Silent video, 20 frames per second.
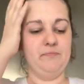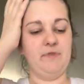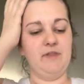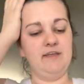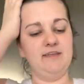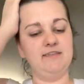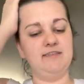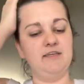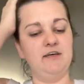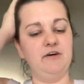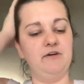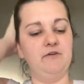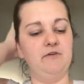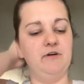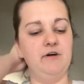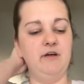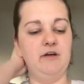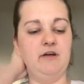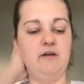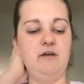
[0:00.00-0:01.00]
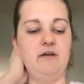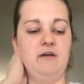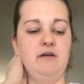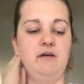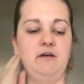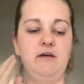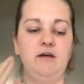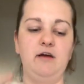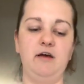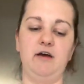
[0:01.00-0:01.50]
So
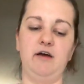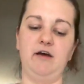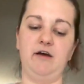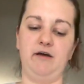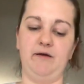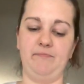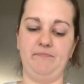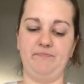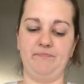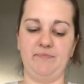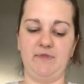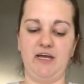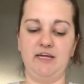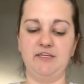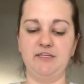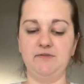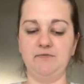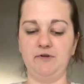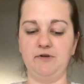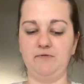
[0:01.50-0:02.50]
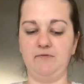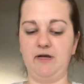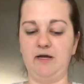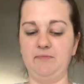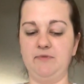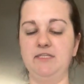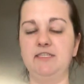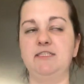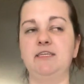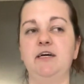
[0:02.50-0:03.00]
I just want to
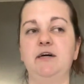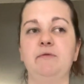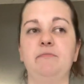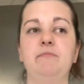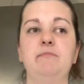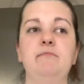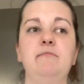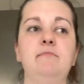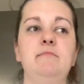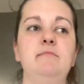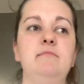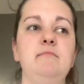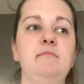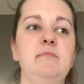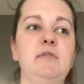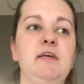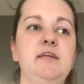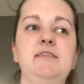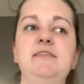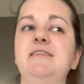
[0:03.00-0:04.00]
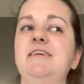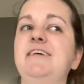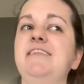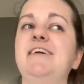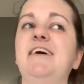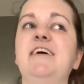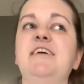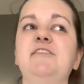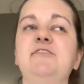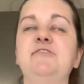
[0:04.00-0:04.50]
wrap this up and say
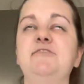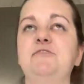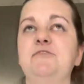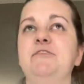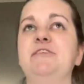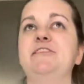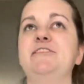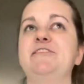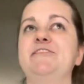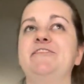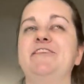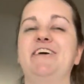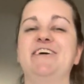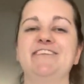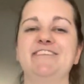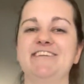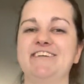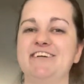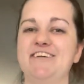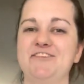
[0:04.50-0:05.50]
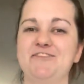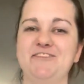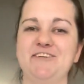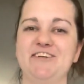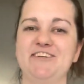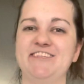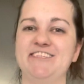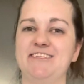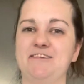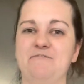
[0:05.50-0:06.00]
that students across the country
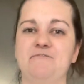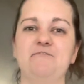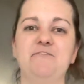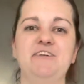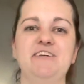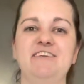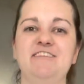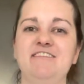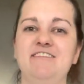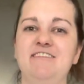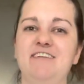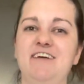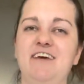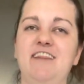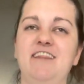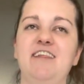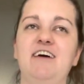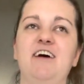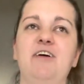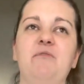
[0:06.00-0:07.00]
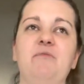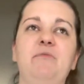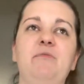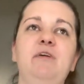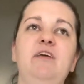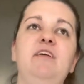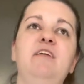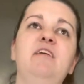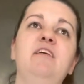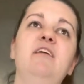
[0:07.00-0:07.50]
are suffering and that
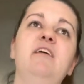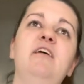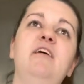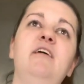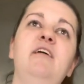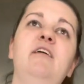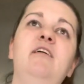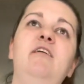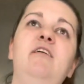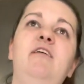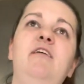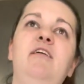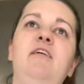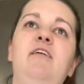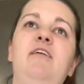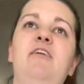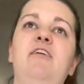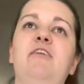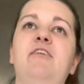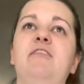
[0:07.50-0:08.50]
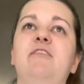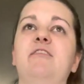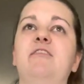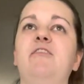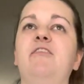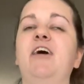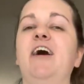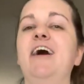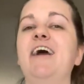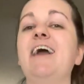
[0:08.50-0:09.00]
we are
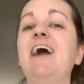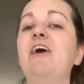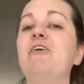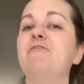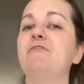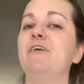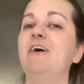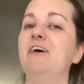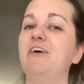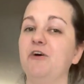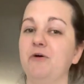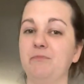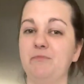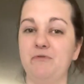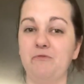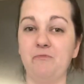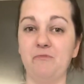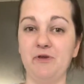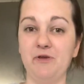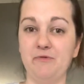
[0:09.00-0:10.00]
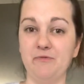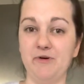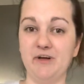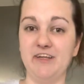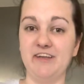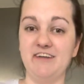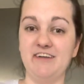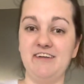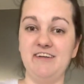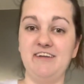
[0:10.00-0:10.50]
crying out for help. We
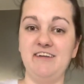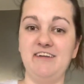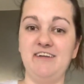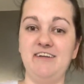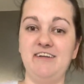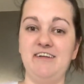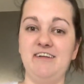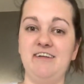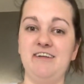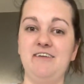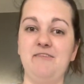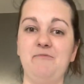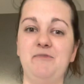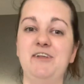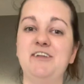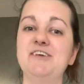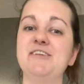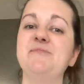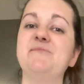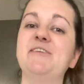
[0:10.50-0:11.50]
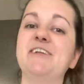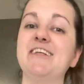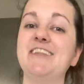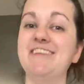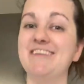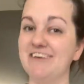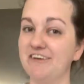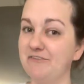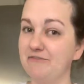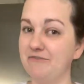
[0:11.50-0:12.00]
just want to
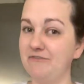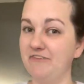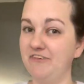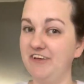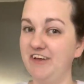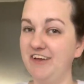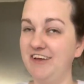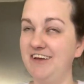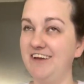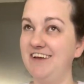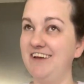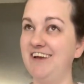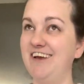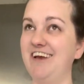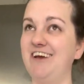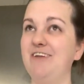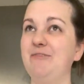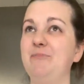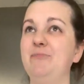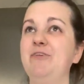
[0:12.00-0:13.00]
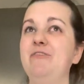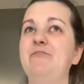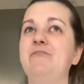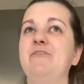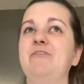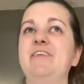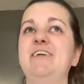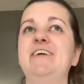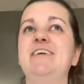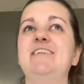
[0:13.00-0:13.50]
live and be
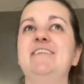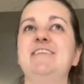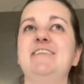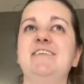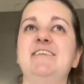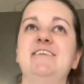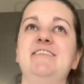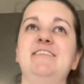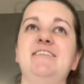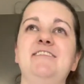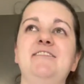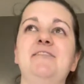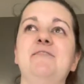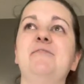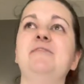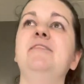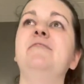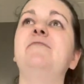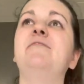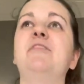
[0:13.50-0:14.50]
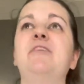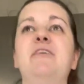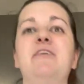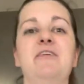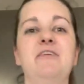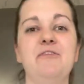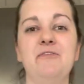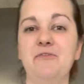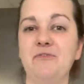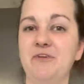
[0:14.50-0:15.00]
free to, live on our
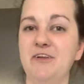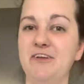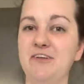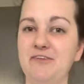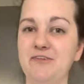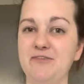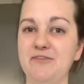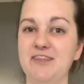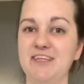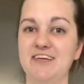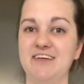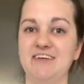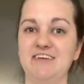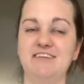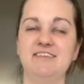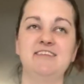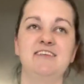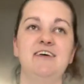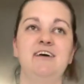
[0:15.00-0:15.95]
own and do things